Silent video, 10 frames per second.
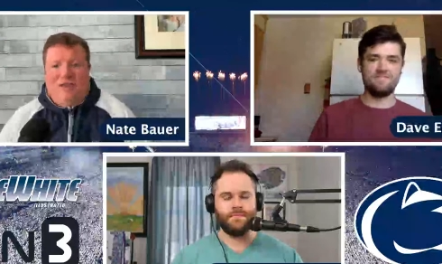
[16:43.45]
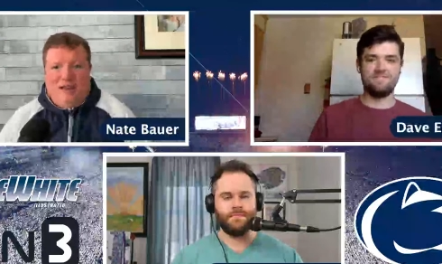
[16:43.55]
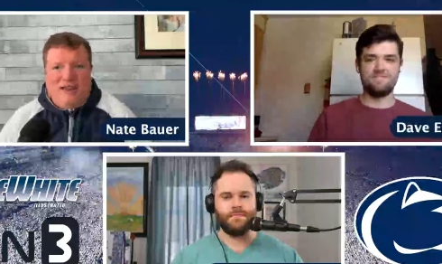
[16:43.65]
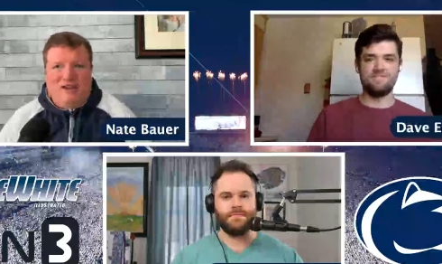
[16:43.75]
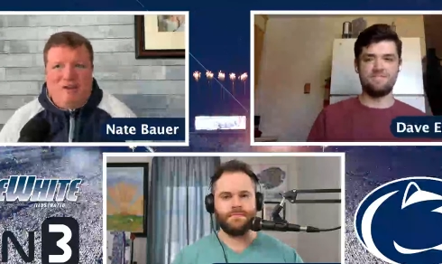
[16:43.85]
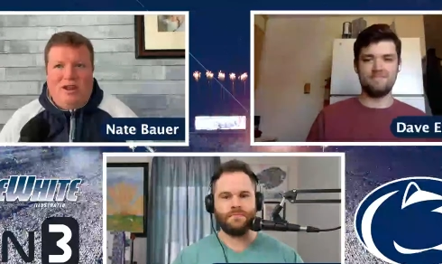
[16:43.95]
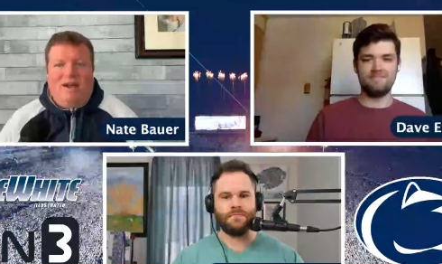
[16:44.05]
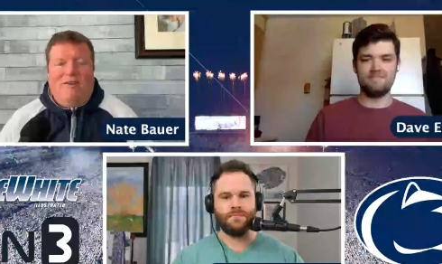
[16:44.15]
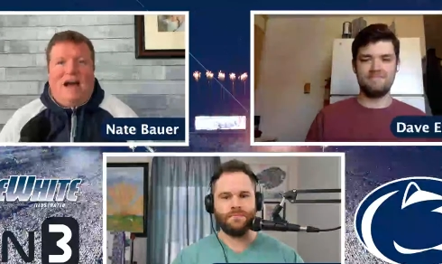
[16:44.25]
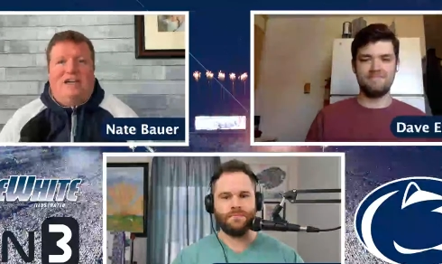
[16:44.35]
Speaker 1: think that he
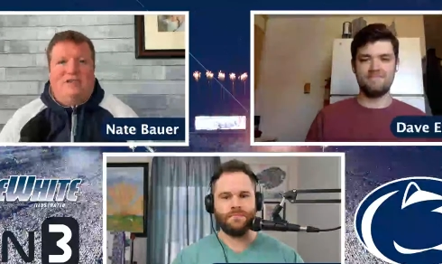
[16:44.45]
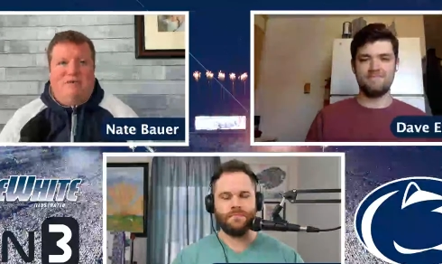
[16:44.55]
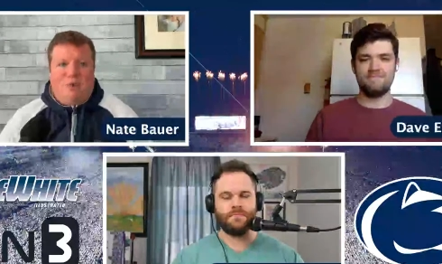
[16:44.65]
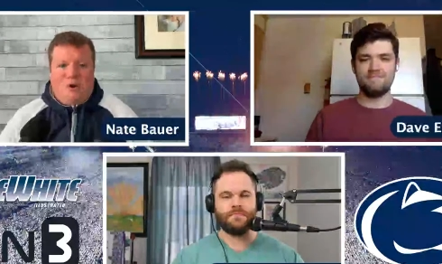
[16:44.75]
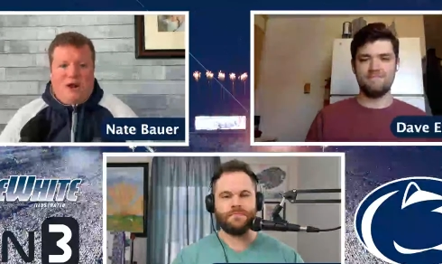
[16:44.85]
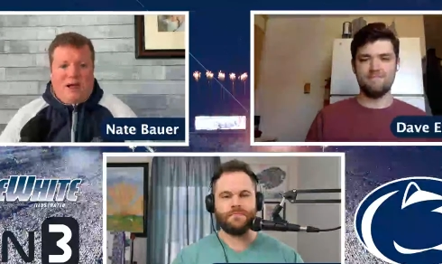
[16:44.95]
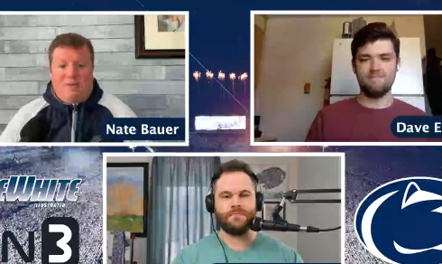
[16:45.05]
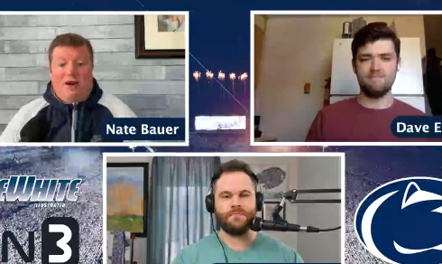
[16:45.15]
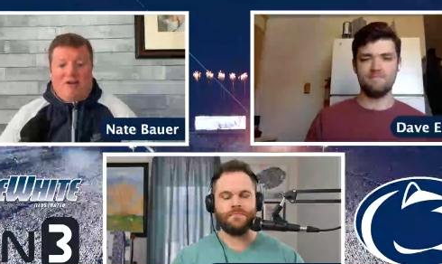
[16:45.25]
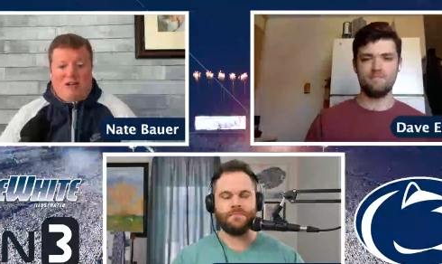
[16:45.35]
could have asked for
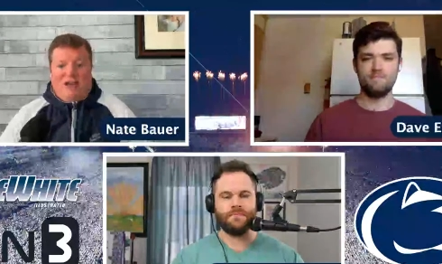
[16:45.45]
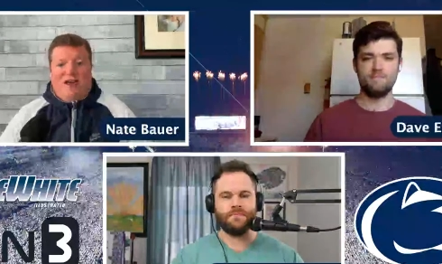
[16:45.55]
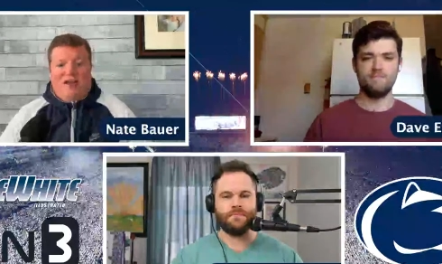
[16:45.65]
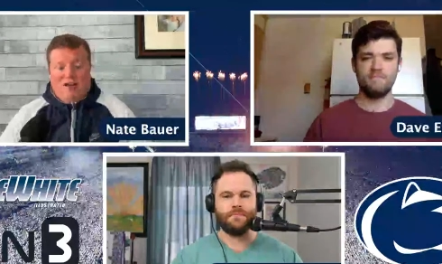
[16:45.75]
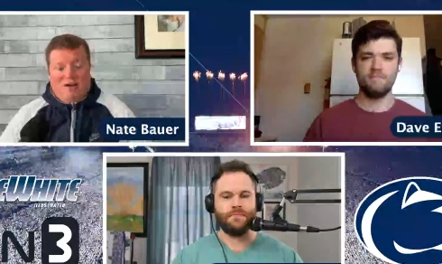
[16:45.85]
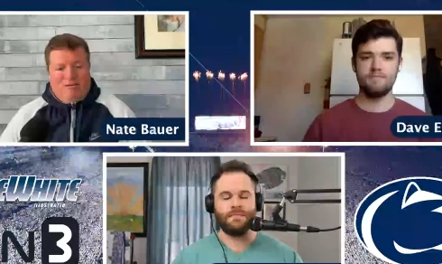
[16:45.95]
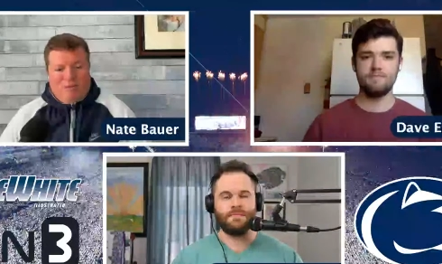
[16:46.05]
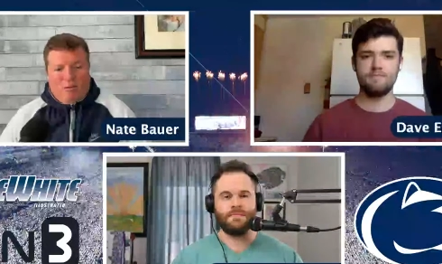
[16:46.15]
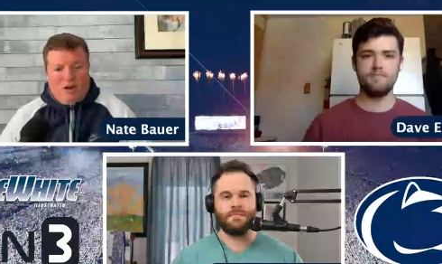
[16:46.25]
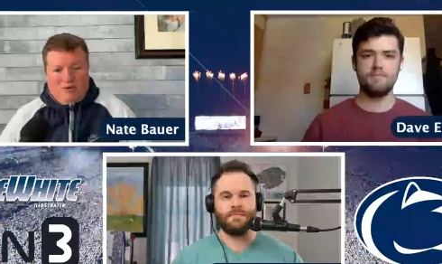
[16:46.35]
a better day
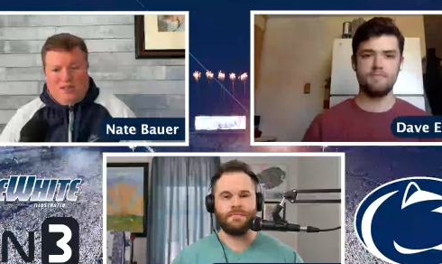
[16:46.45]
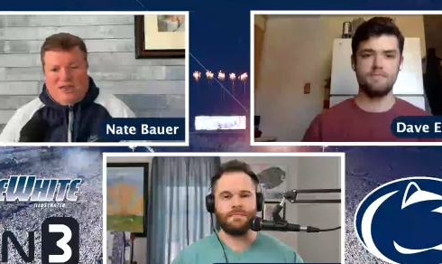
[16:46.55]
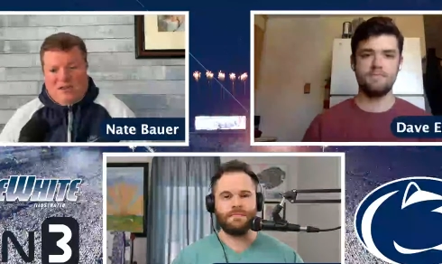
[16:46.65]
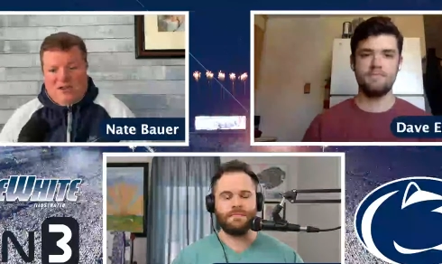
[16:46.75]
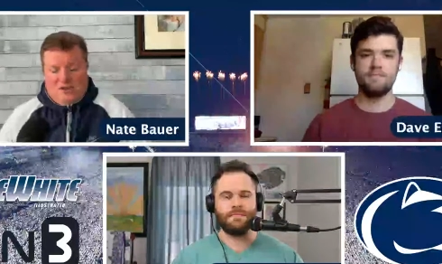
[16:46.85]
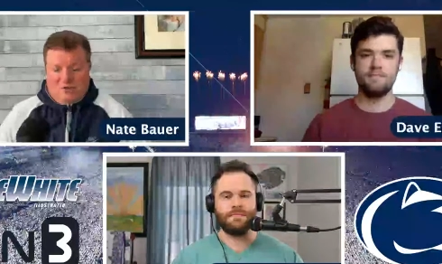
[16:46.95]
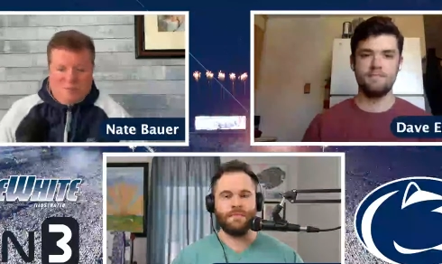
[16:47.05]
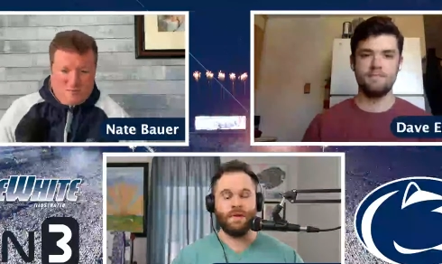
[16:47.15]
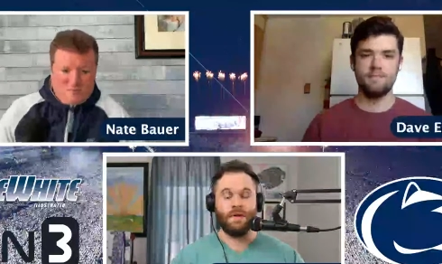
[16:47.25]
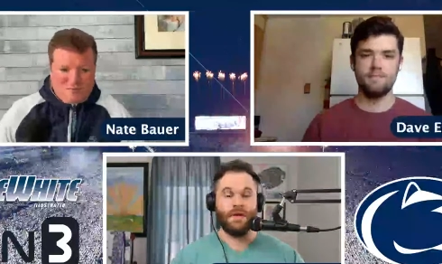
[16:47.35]
for what he was asked to do.
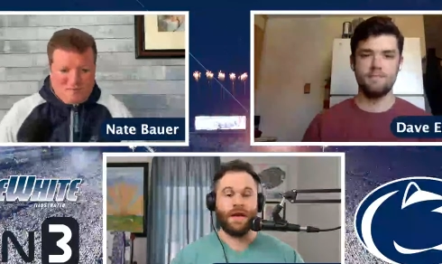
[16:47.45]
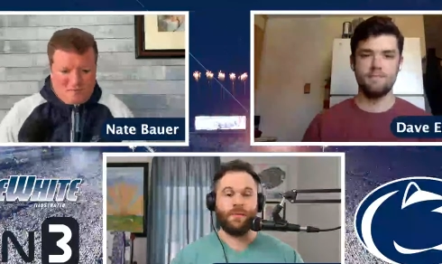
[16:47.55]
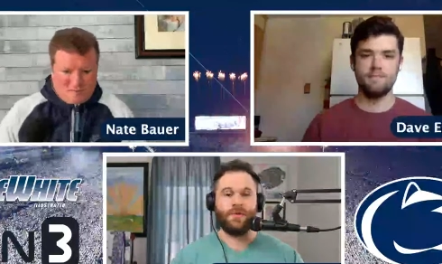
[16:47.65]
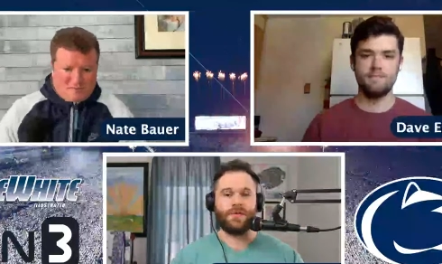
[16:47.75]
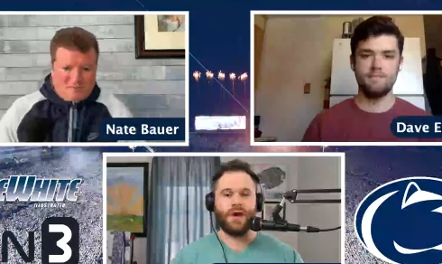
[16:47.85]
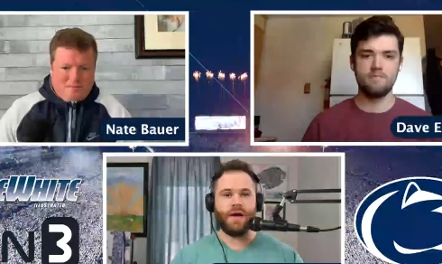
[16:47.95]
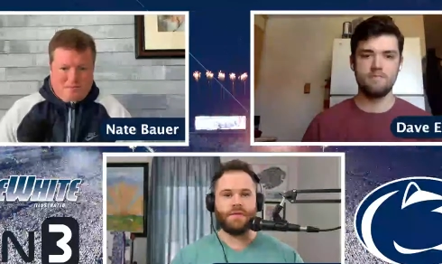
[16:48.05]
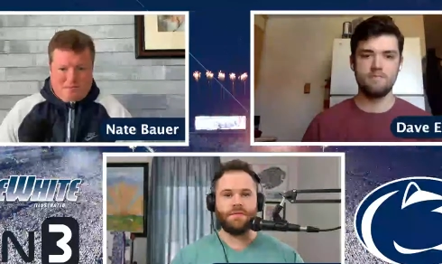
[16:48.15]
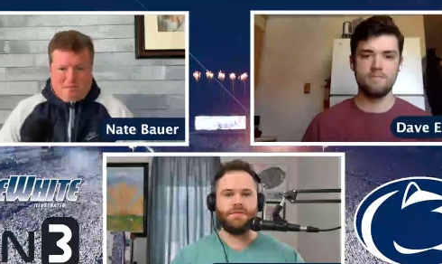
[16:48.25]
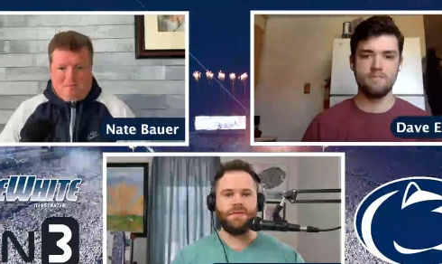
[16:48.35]
Speaker 2: Yeah, and we saw
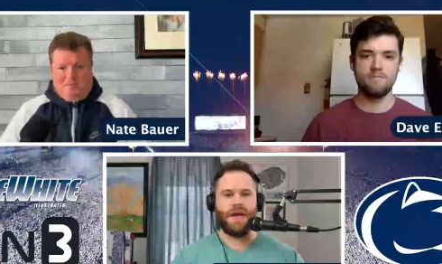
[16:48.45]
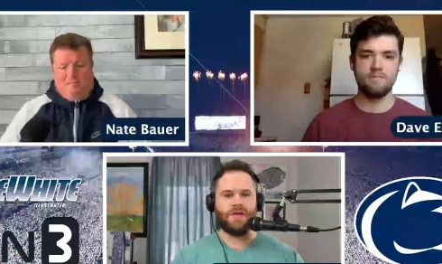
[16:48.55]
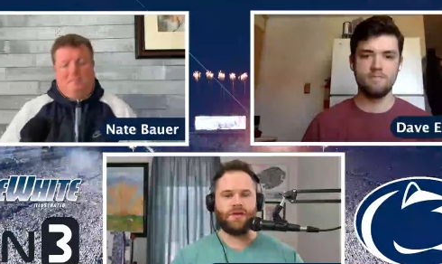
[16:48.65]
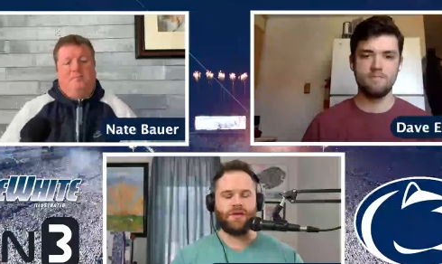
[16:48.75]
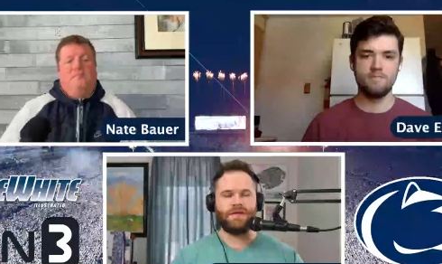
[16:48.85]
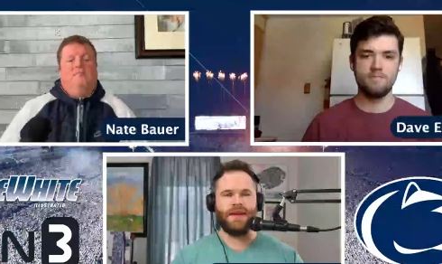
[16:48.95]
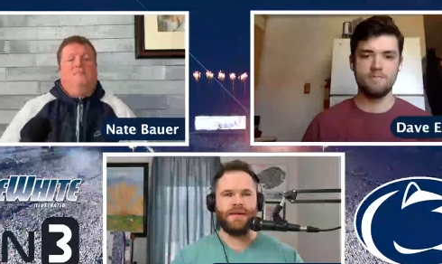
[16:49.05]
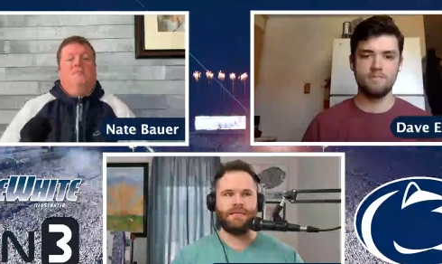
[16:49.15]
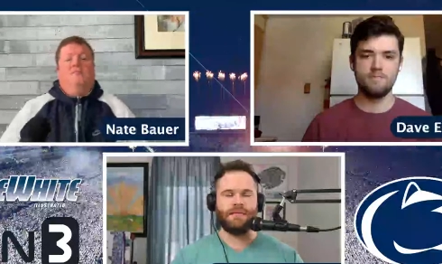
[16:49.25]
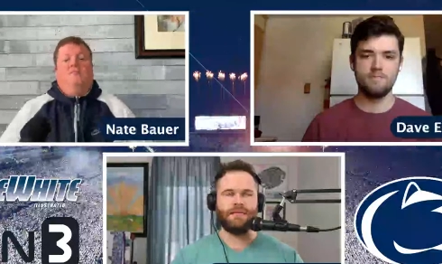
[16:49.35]
some flashes.
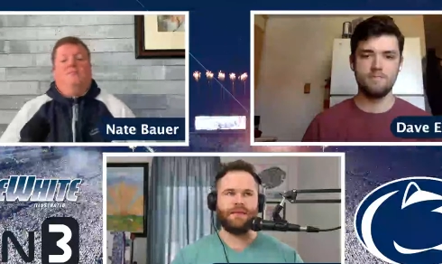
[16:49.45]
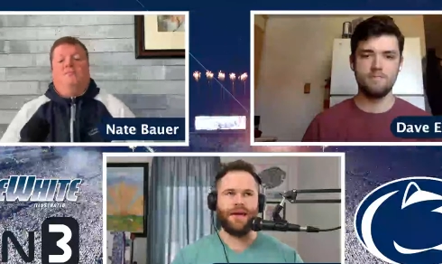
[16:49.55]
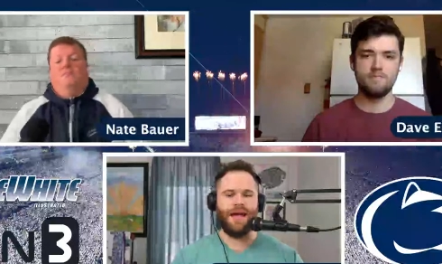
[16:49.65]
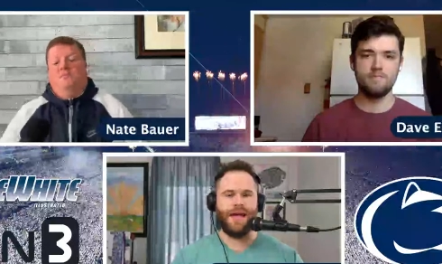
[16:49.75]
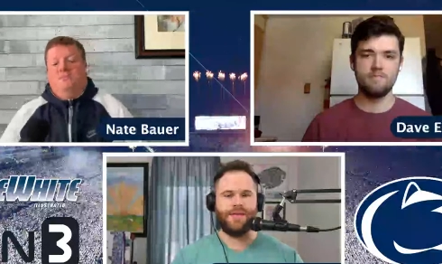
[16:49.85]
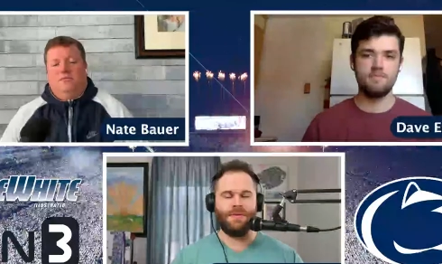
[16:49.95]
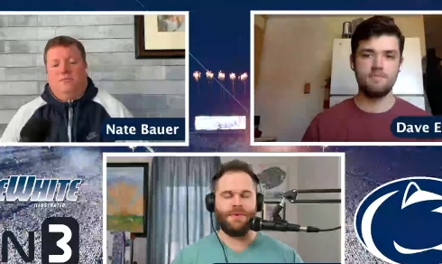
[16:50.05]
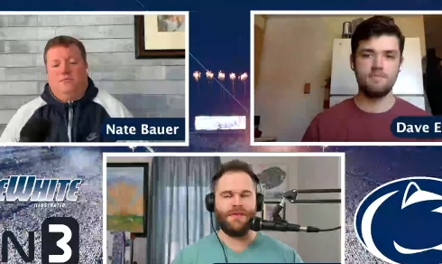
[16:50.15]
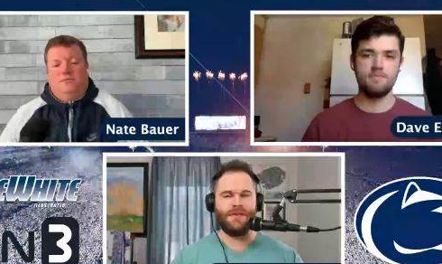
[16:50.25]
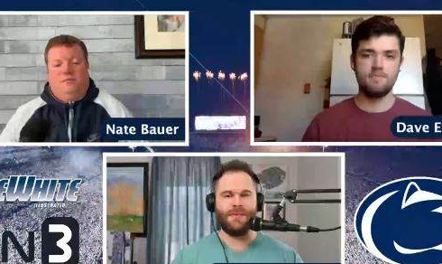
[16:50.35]
Now, I have an
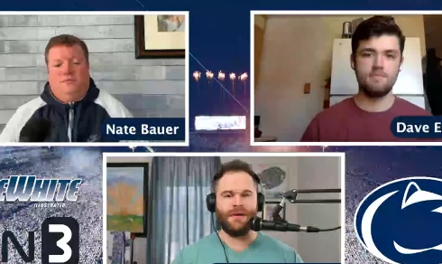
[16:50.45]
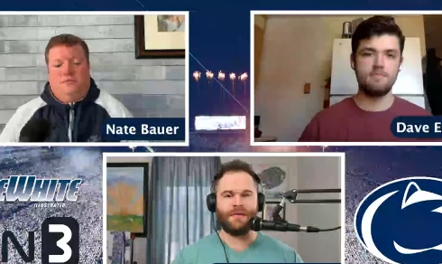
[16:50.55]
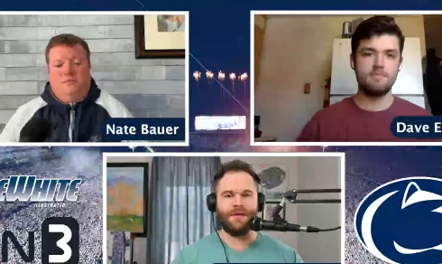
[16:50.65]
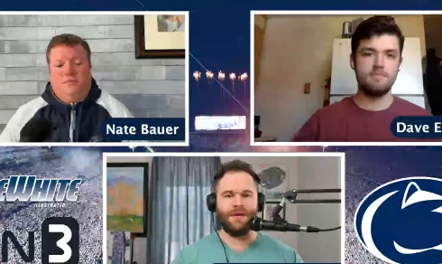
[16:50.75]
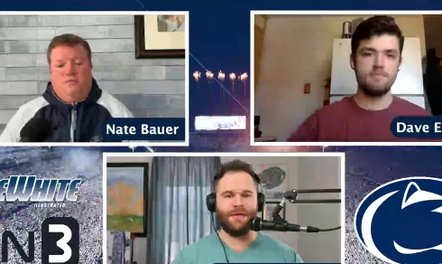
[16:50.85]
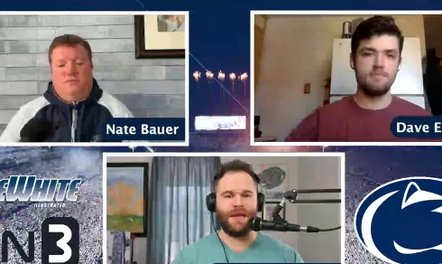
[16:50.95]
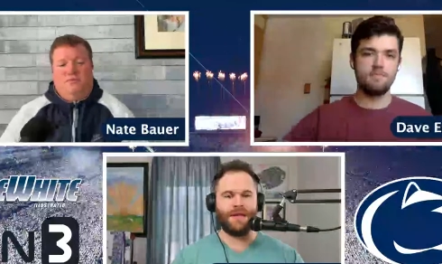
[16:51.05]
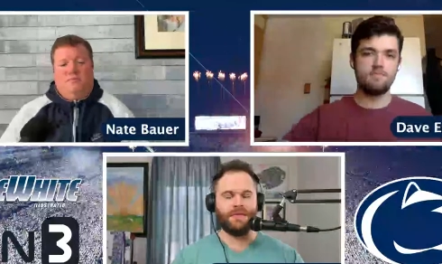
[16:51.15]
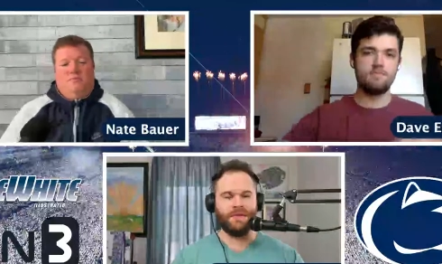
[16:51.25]
opinion about uh, Daniel